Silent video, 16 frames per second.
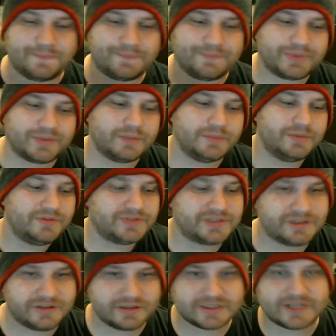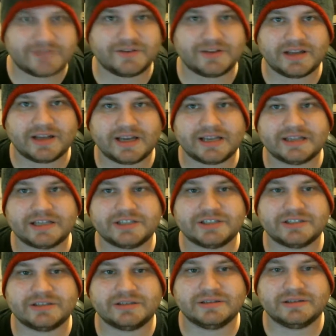movie studios, I feel like they
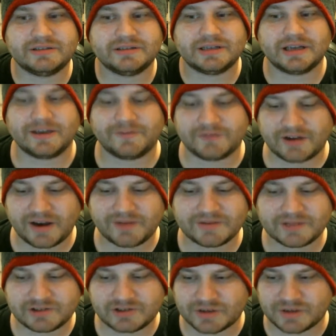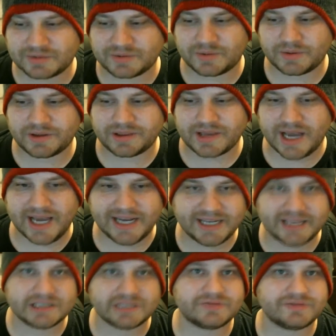should, if they're having trouble with
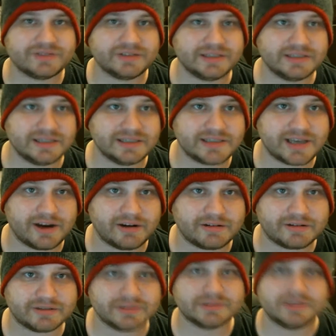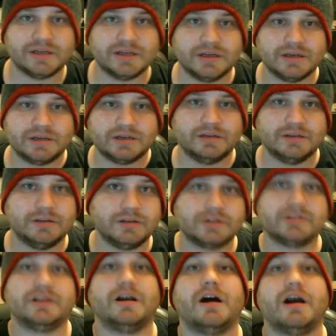ideas for these characters,
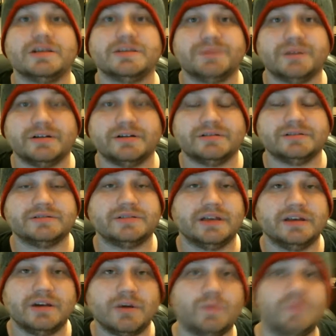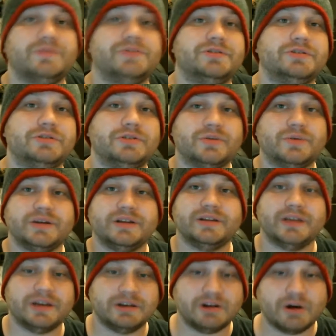look to cosplayers. They know what they're doing.
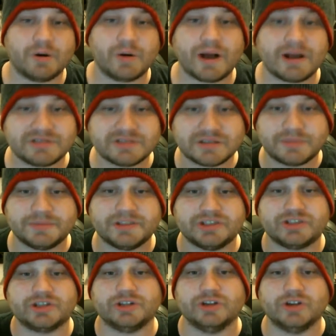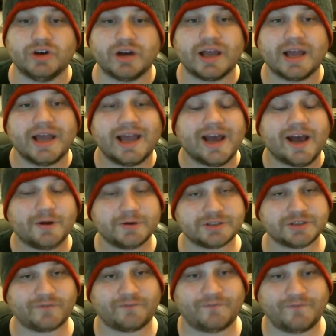They know how something should look, how it
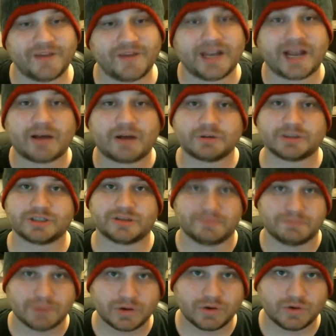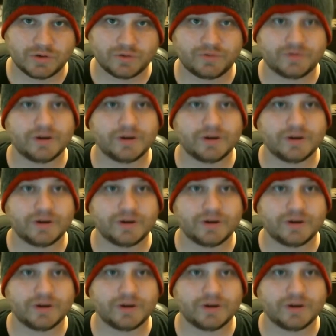should fit, how it should move.